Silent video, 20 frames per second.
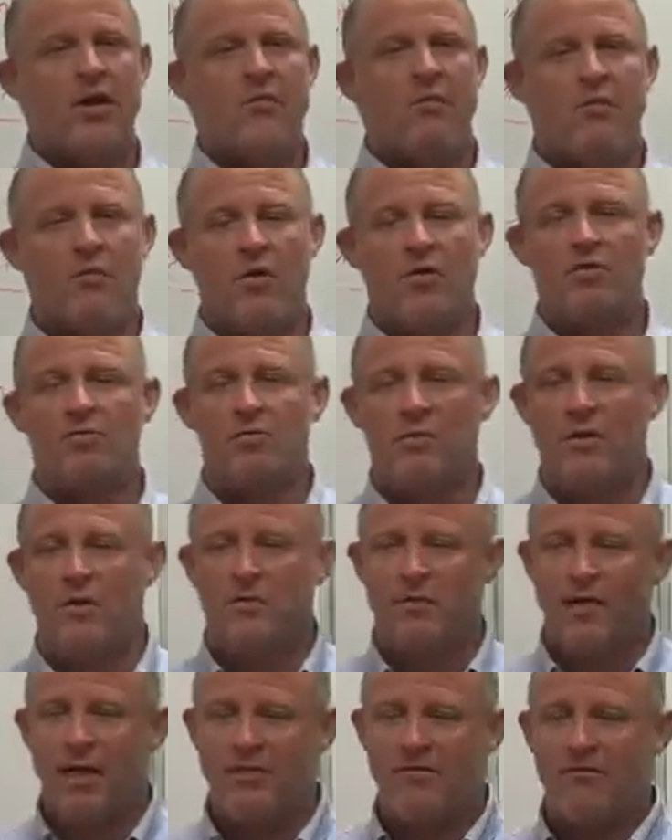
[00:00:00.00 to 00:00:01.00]
Most
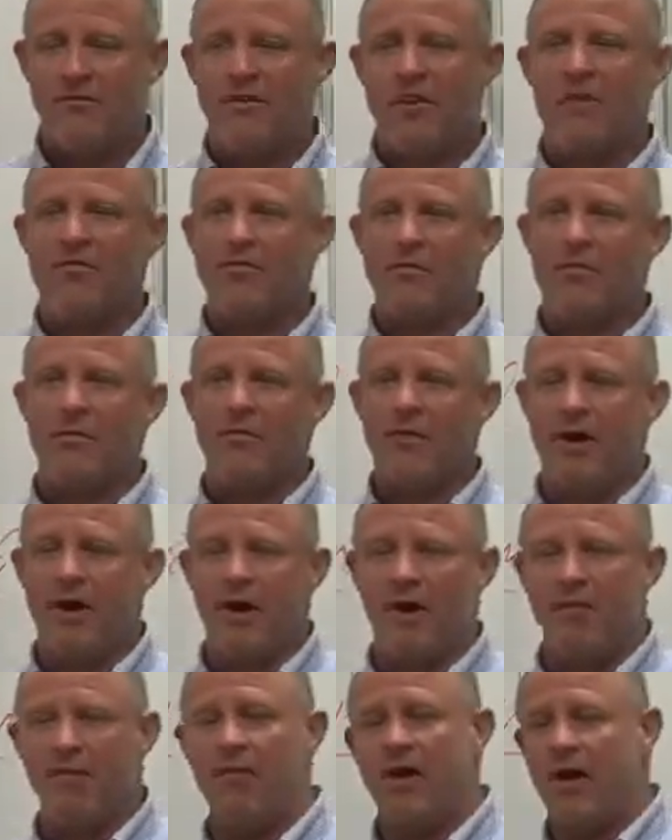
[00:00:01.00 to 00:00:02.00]
people have never
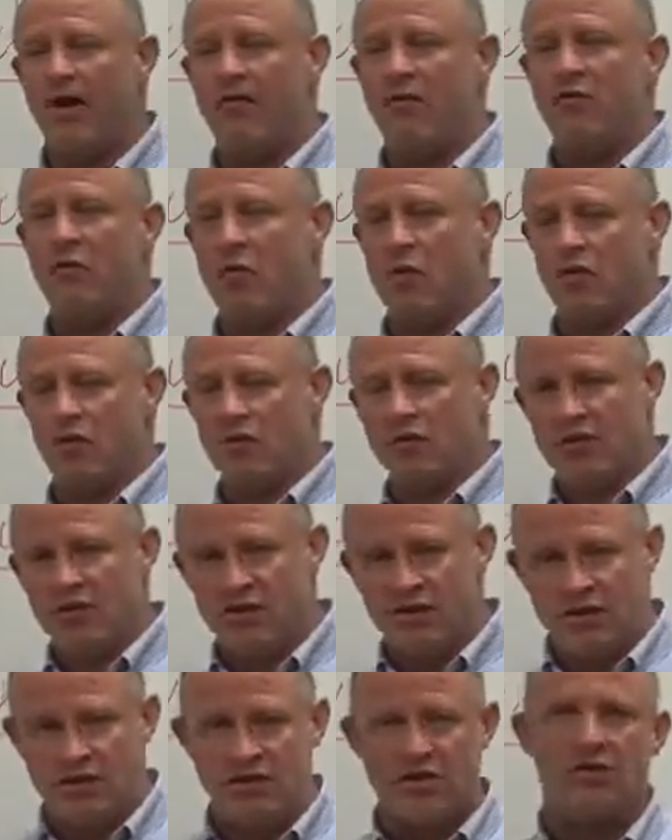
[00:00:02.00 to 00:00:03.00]
been metaphorically
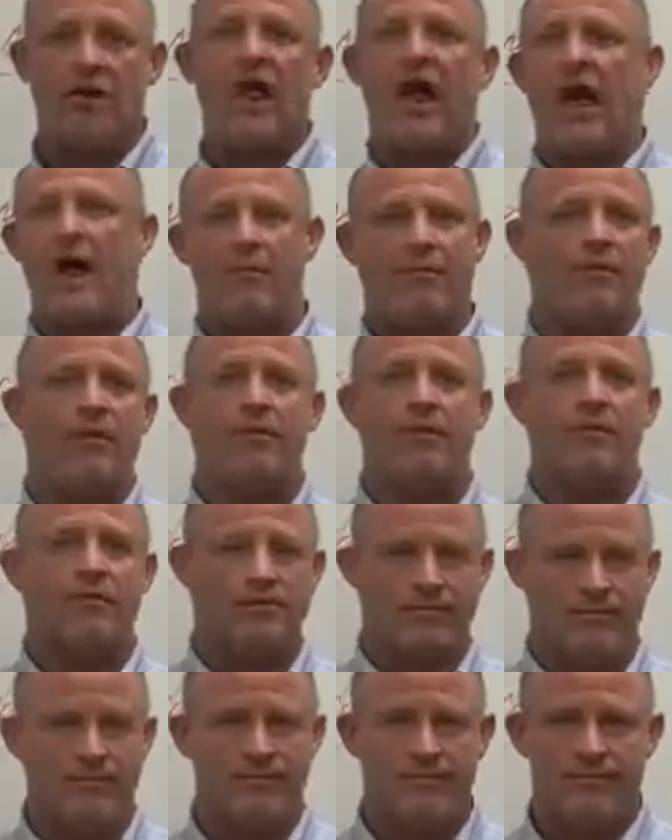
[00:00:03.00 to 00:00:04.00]
slapped.
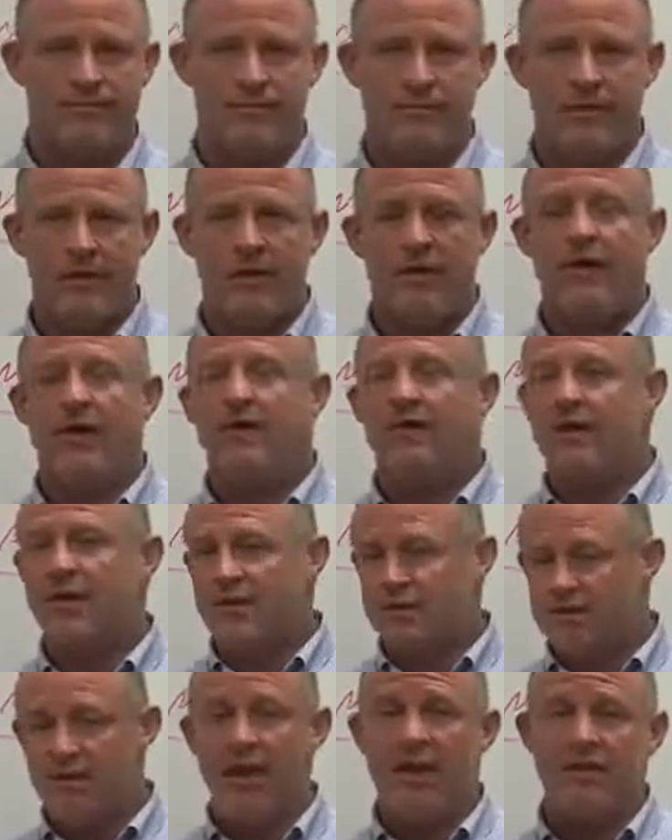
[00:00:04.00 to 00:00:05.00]
They
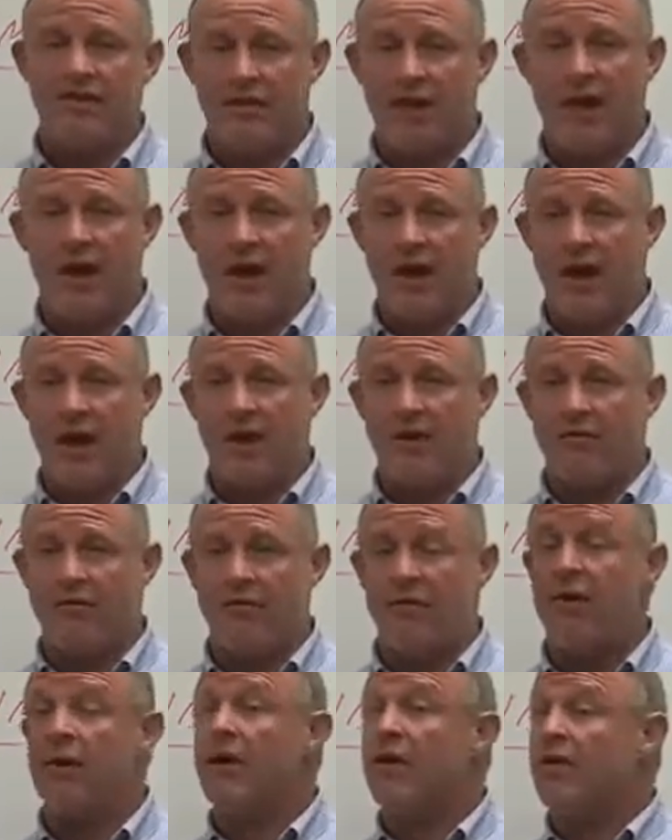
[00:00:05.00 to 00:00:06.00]
think they have
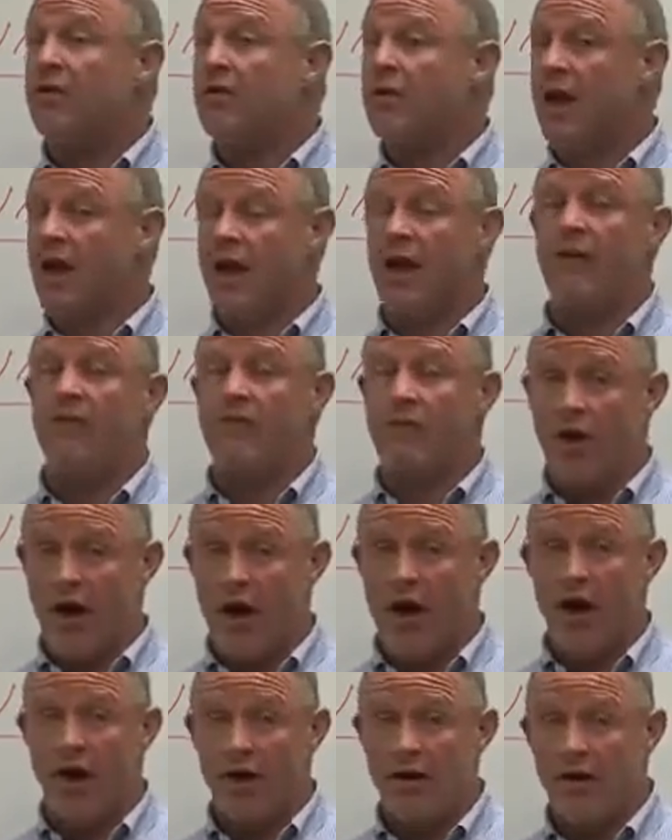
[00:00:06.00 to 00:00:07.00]

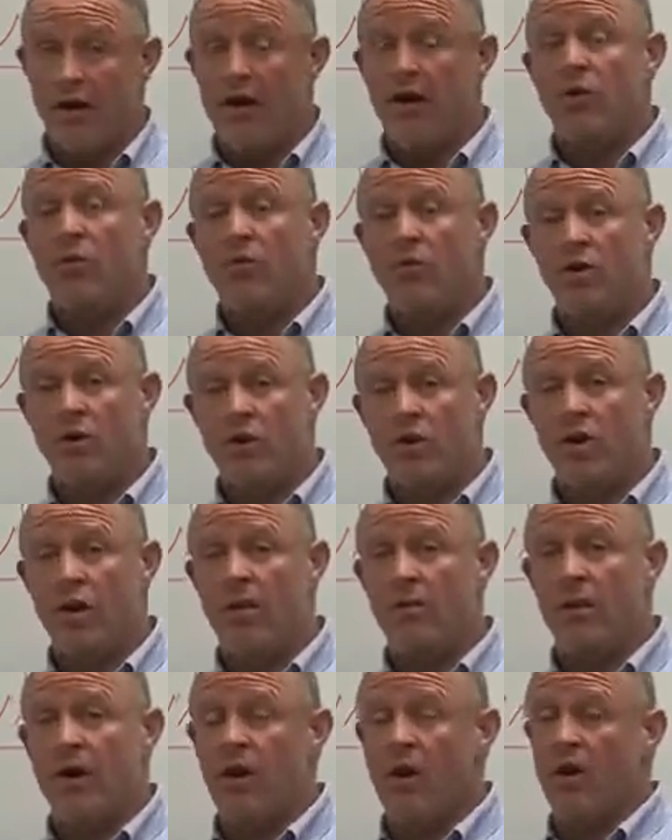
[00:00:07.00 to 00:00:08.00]
not.
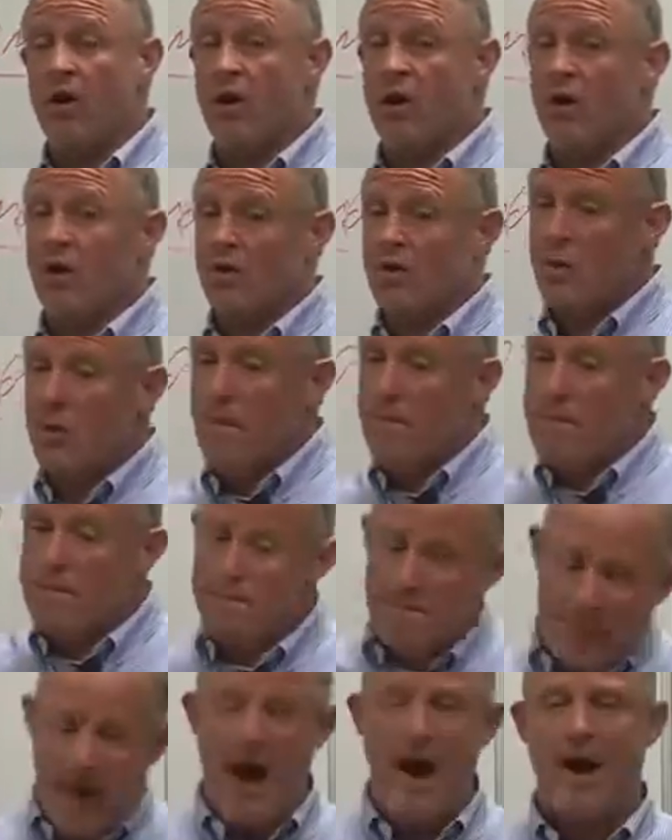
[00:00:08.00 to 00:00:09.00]
Hard and you
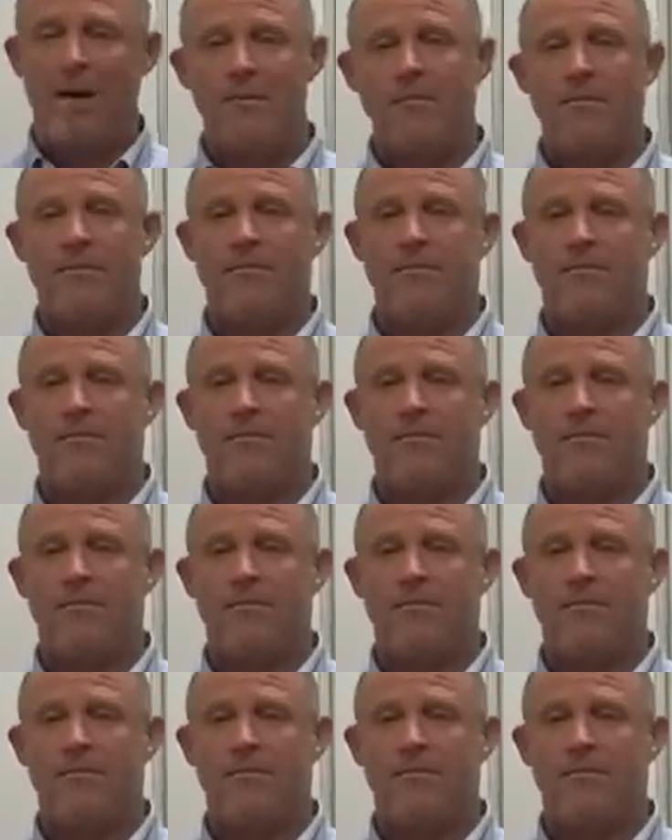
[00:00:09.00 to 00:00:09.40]
pop.